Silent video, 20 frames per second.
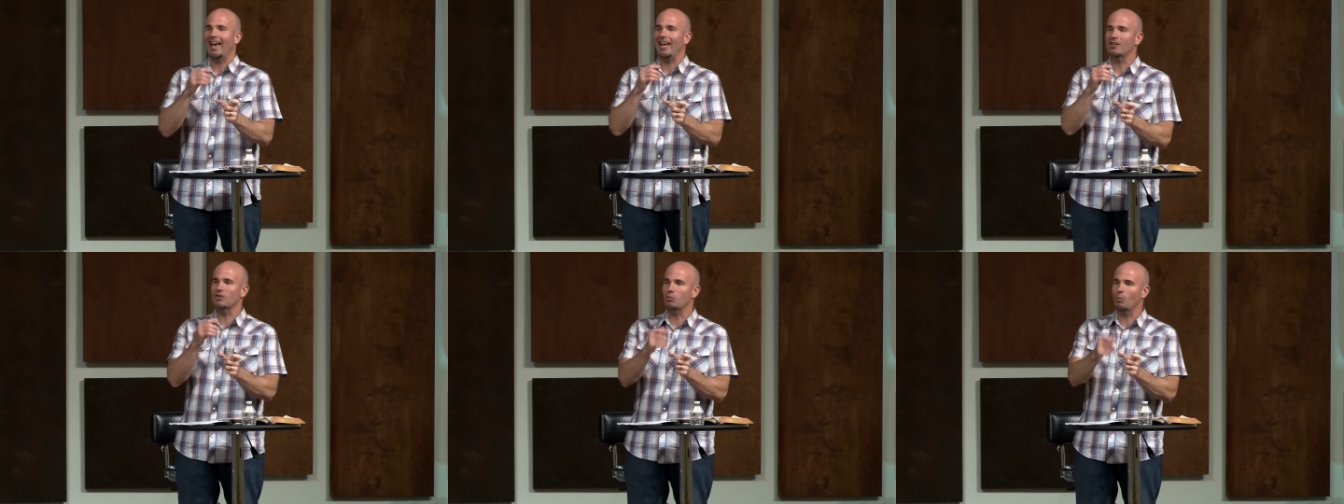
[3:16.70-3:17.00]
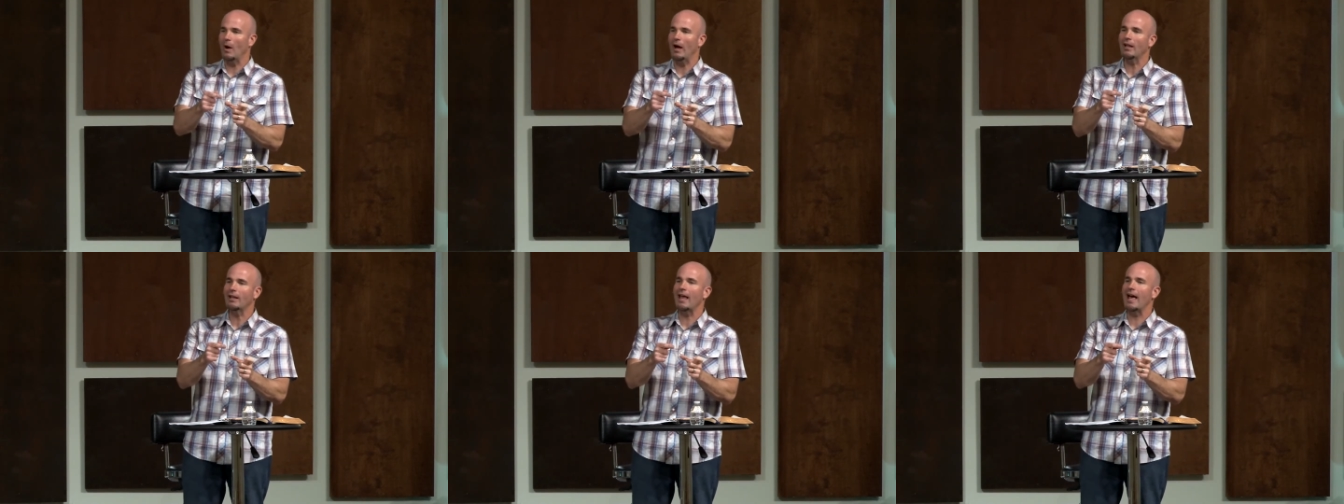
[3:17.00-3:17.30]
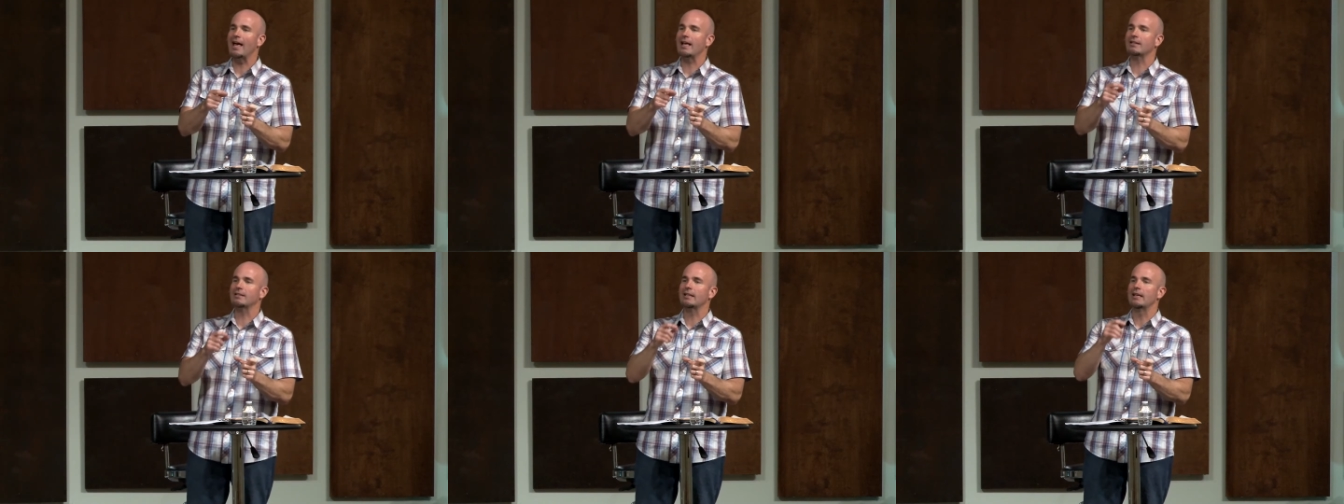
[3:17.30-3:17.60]
as well
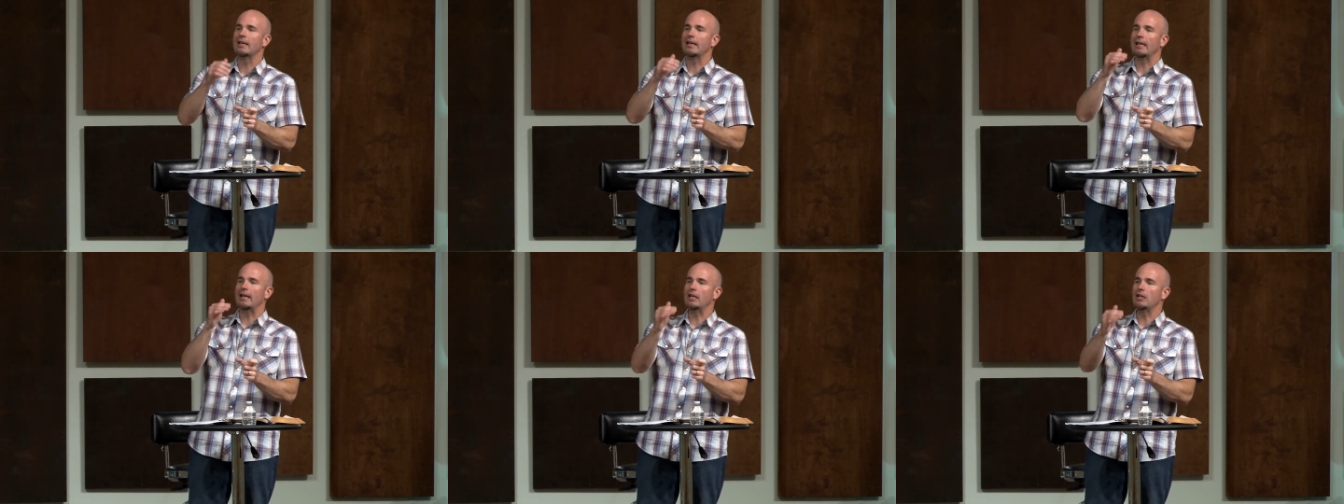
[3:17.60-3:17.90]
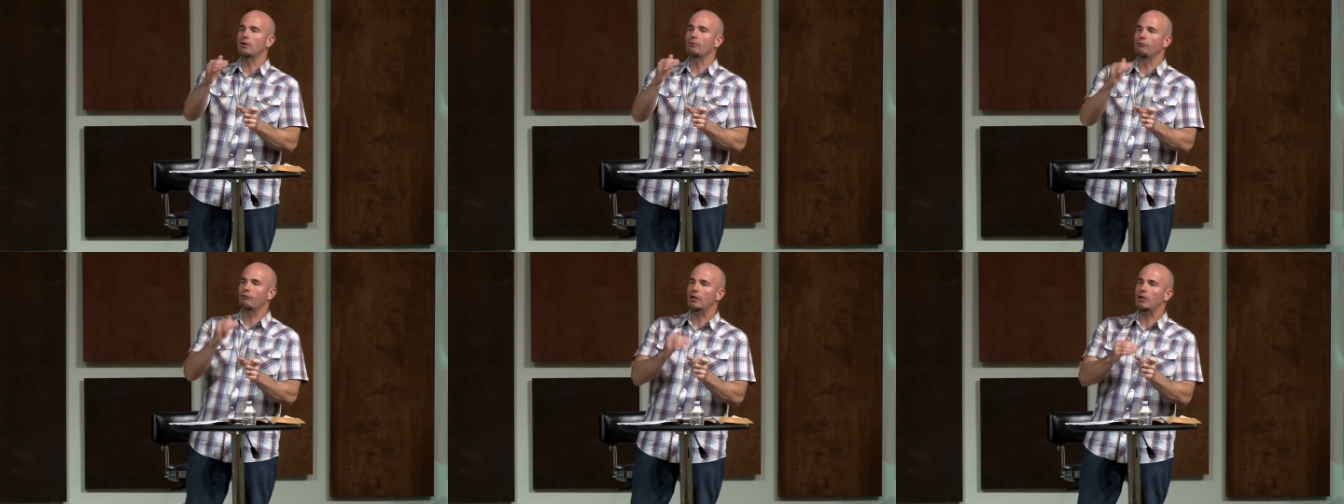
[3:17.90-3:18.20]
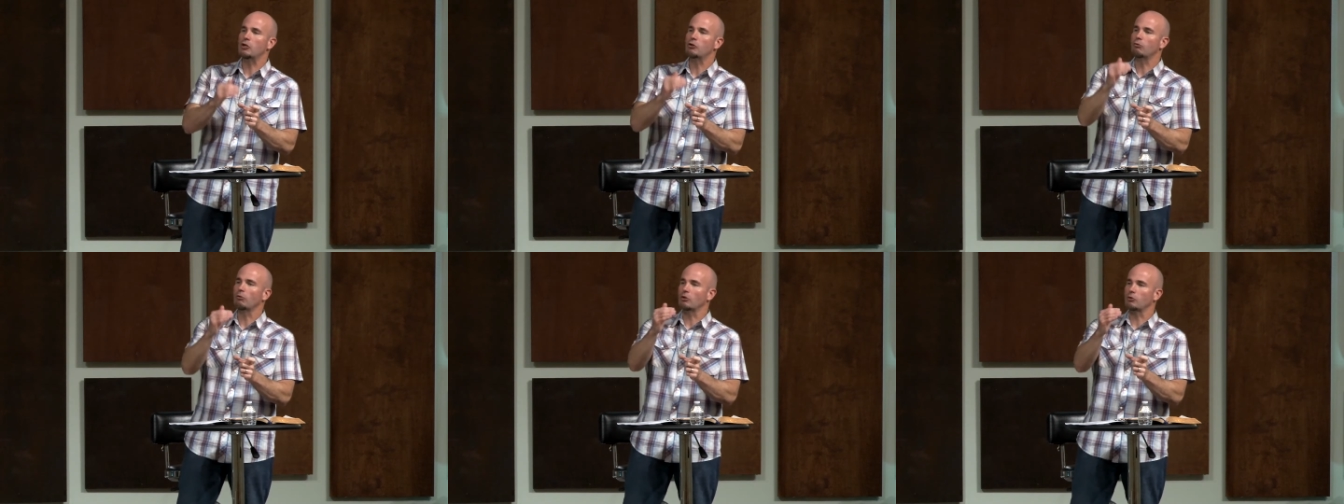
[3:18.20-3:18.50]
as
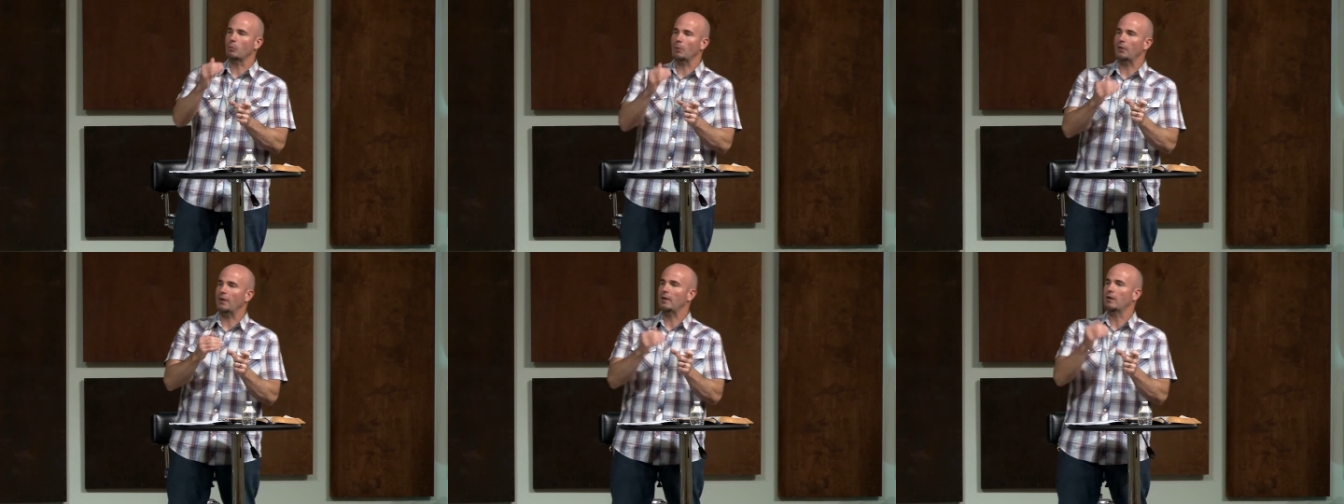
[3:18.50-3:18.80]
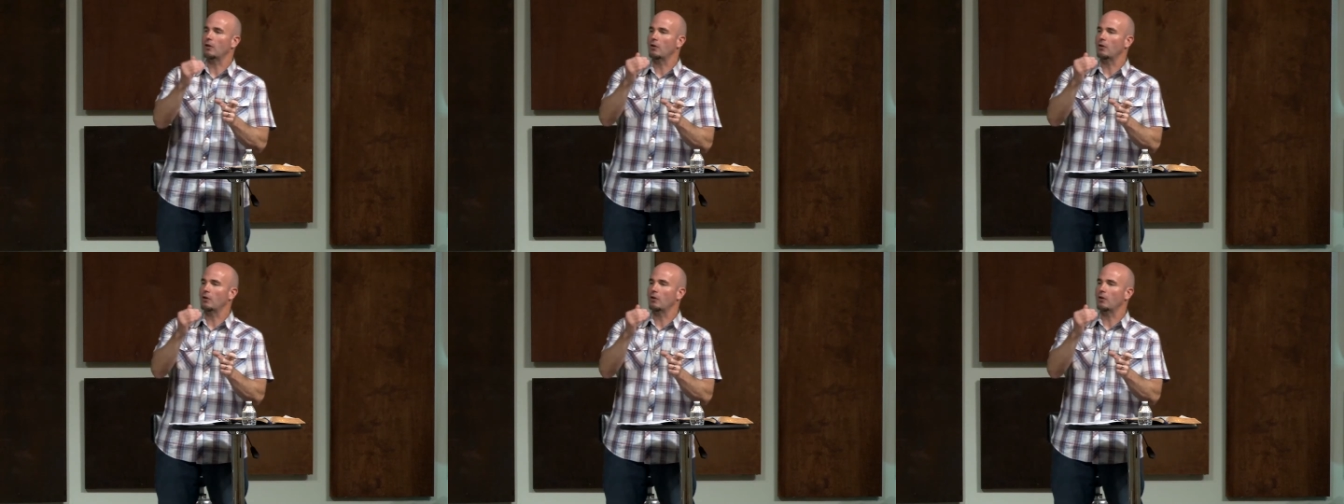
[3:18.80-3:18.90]
individuals within